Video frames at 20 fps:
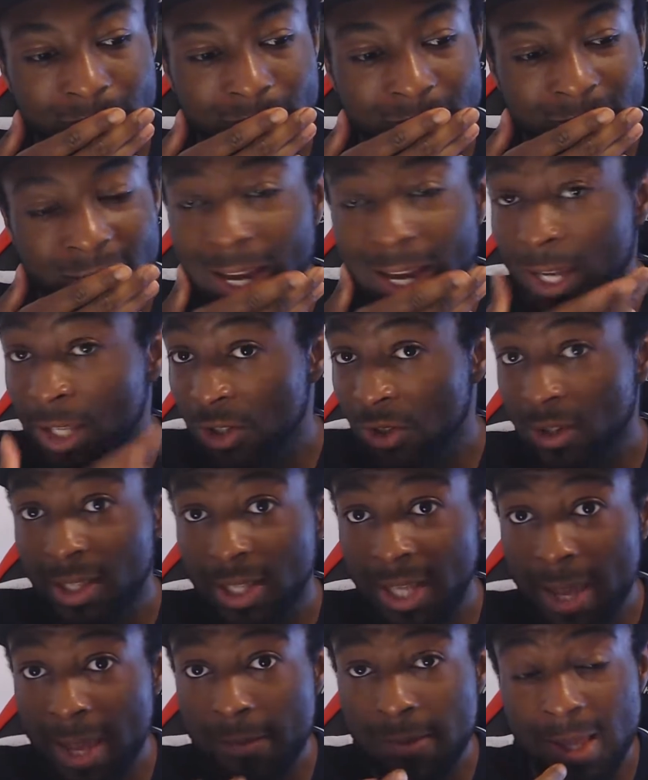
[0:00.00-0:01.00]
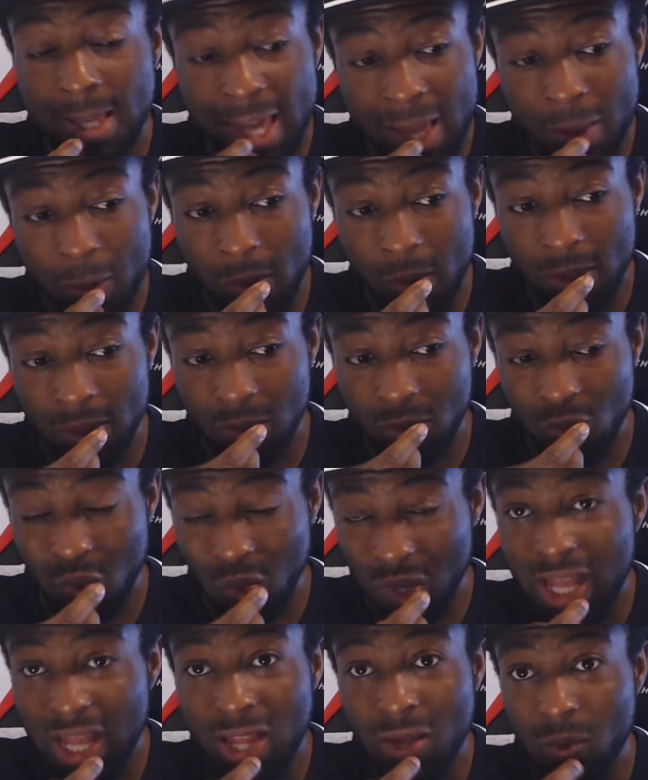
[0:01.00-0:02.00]
I enjoyed the game. The game was
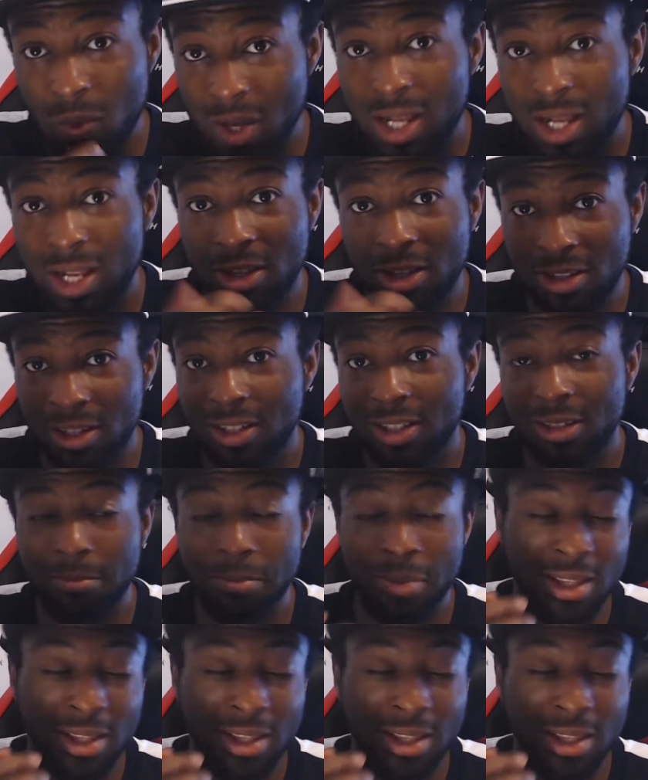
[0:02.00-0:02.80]
really good,